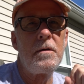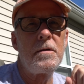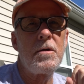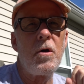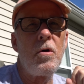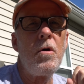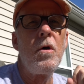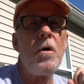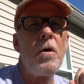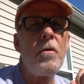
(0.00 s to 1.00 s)
So
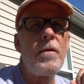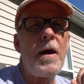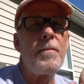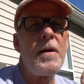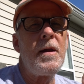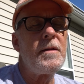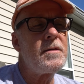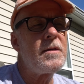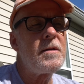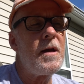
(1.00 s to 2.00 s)
that
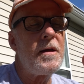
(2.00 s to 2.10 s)
means